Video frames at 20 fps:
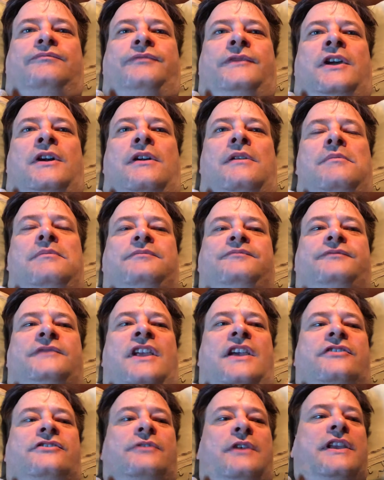um,
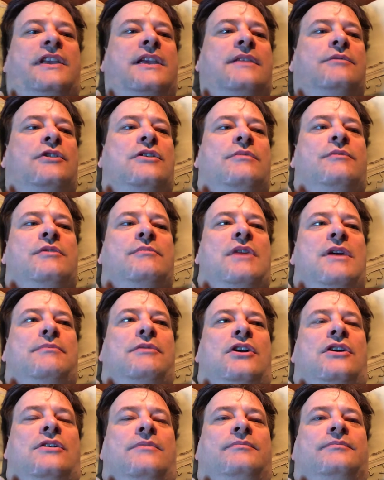yeah, so I came home and my
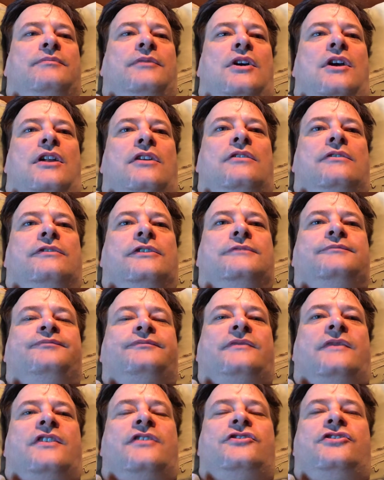mom brought over
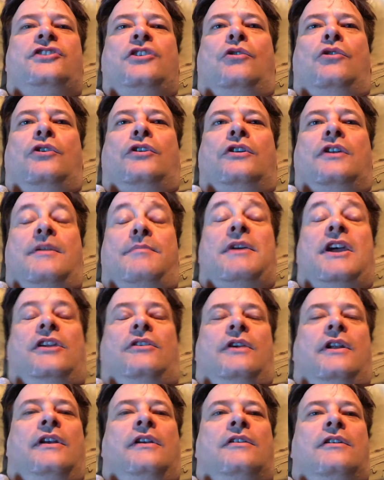because she ordered on my
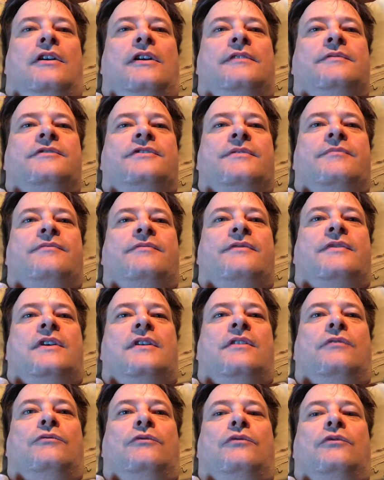credit card some
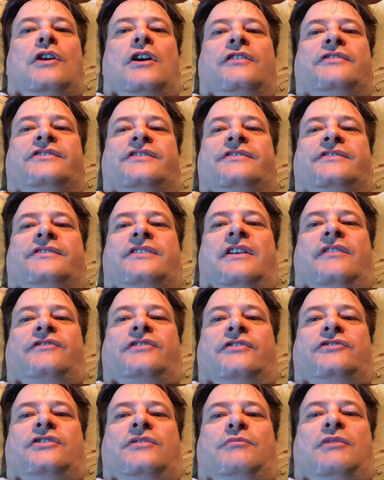uh, rugs and stuff.
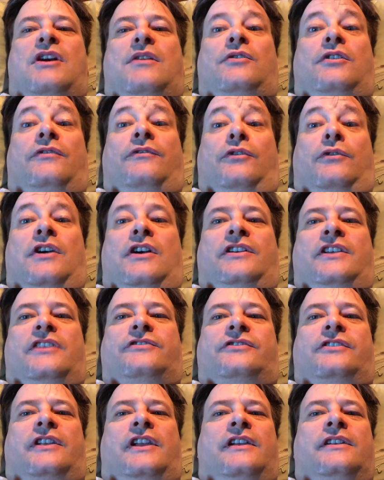So she brought over a rug
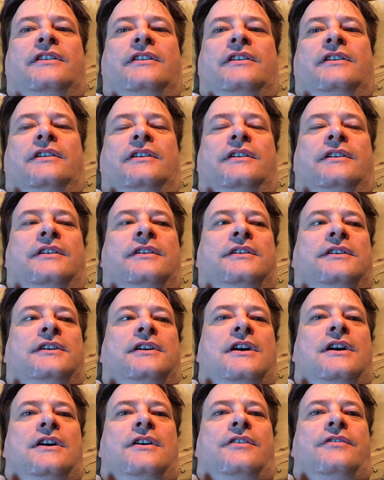yesterday,
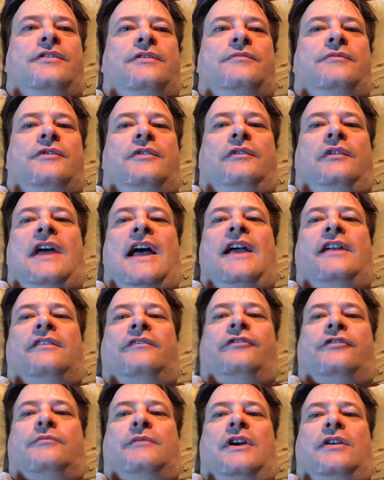uh, the the liner
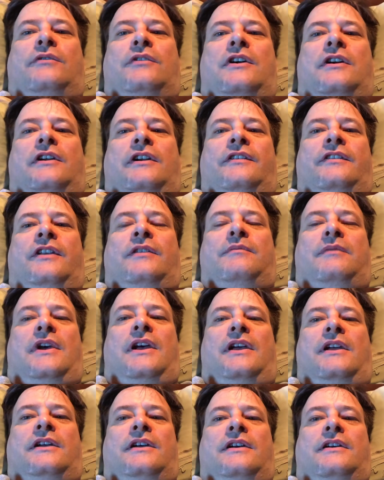for my rug, and then
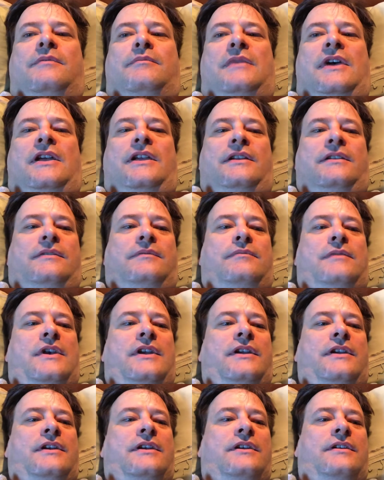my uh, my
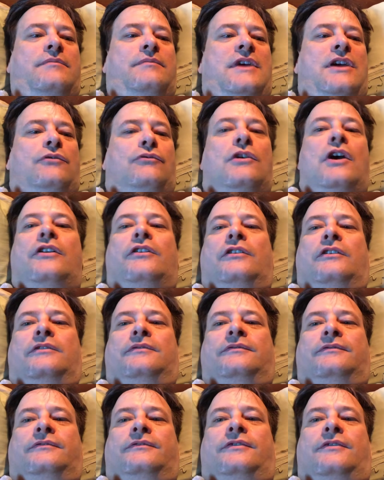my uh, my runner
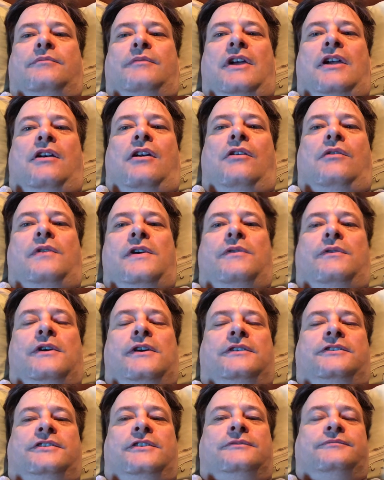for my hallway
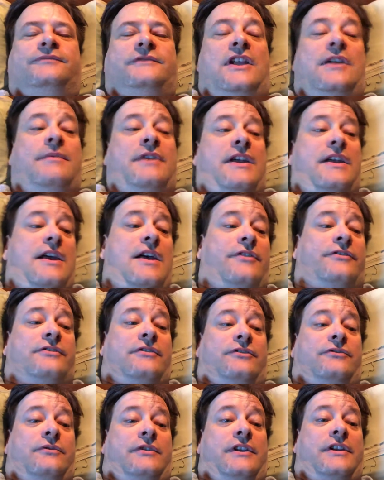rug. So now my house
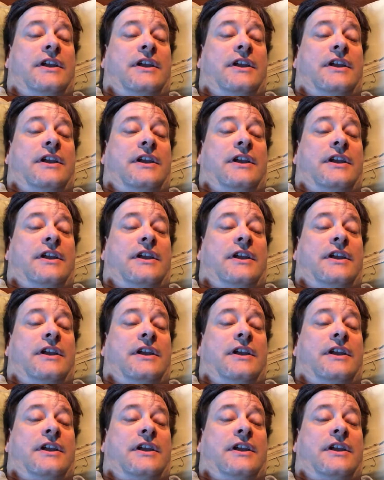looks really